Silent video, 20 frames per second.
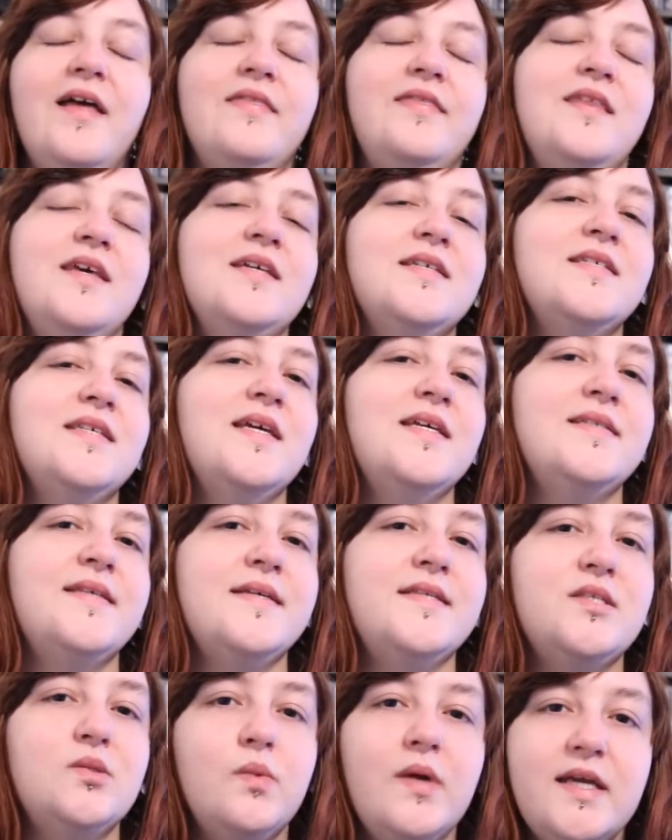This is a
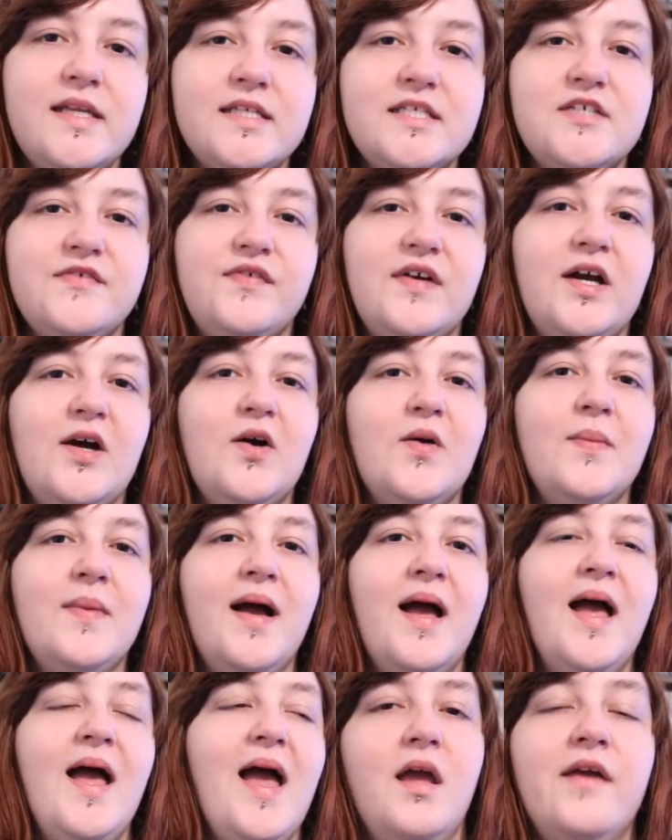Swedish film.
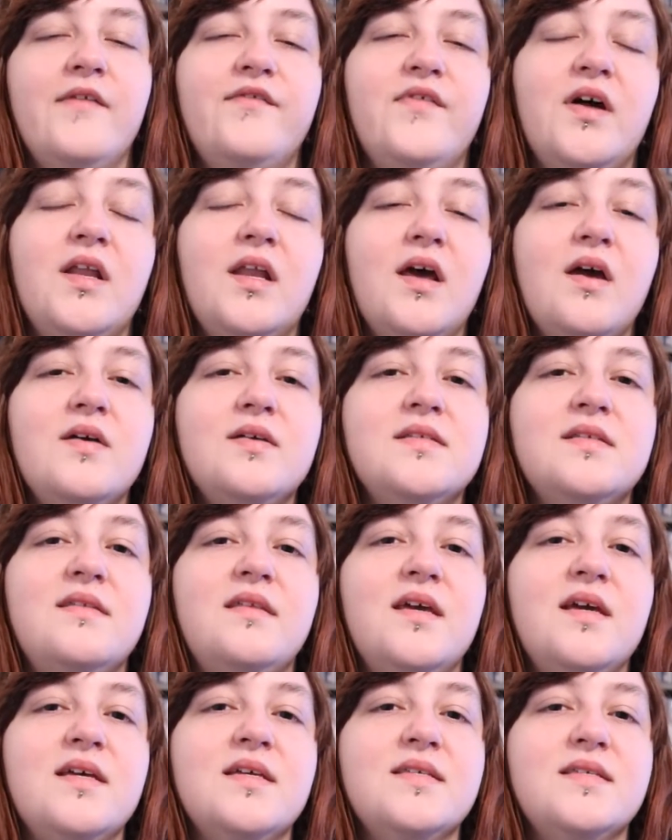It follows
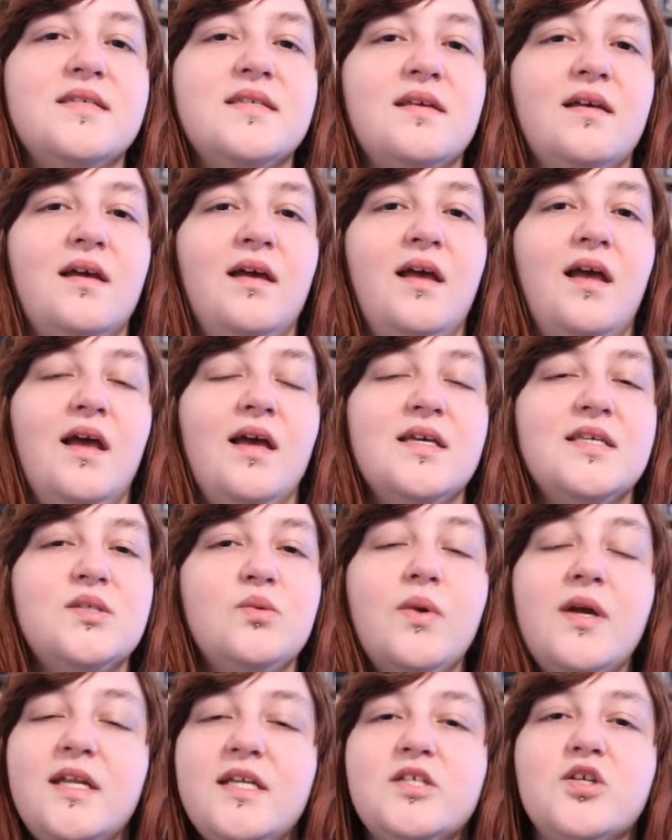this
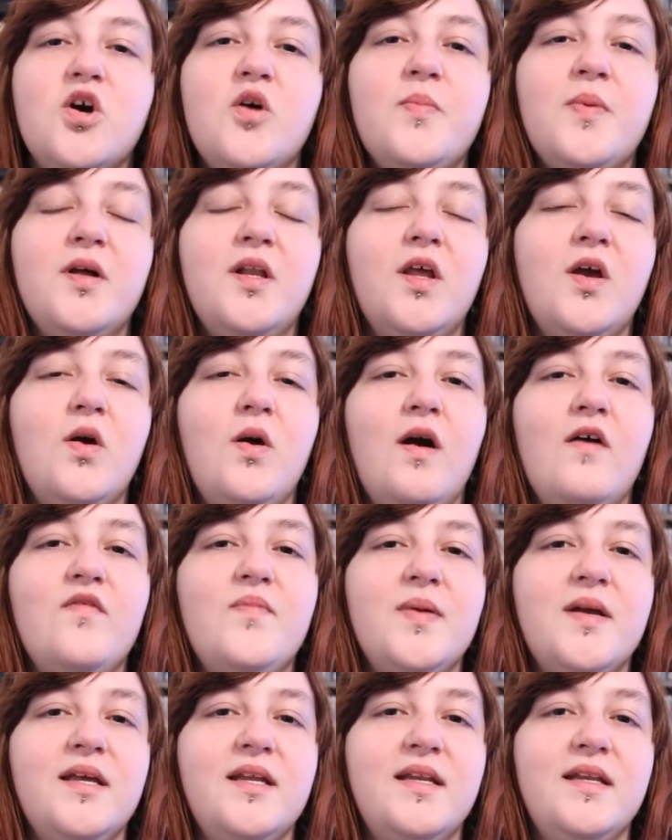Swedish couple who have
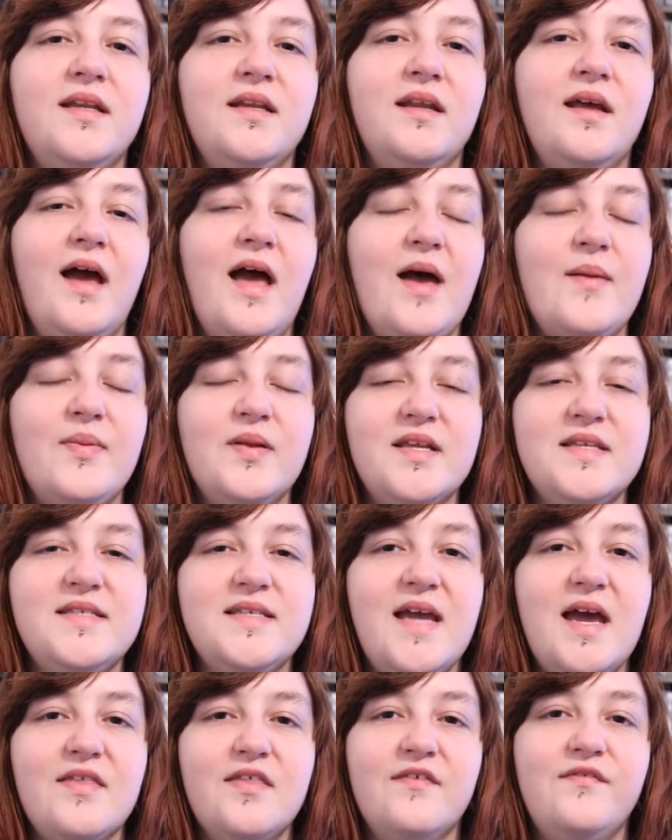been happily
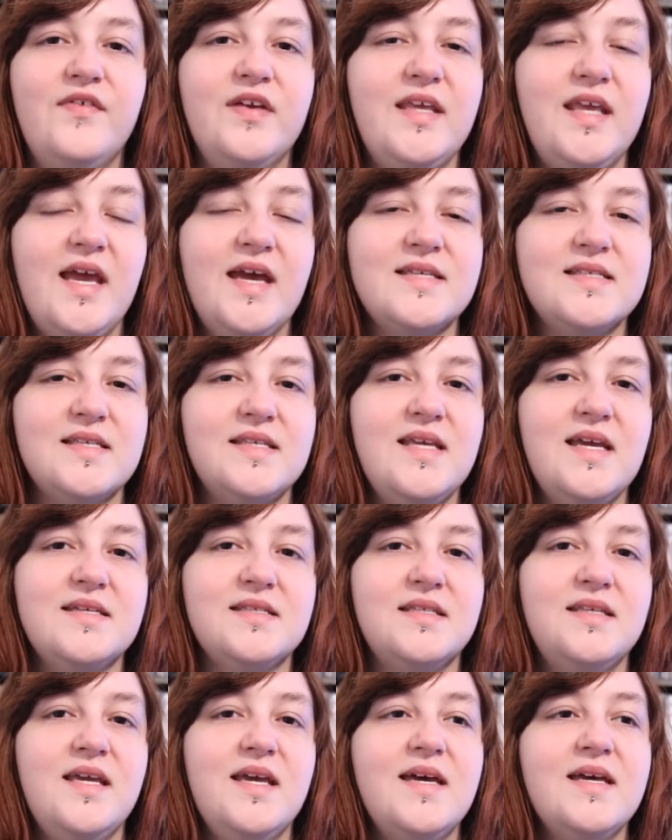together for years and years
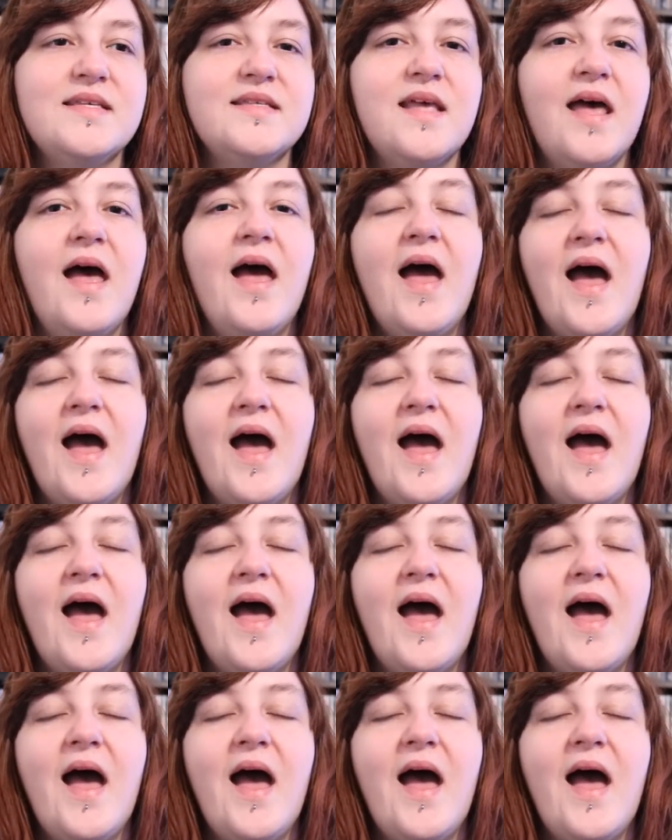and years,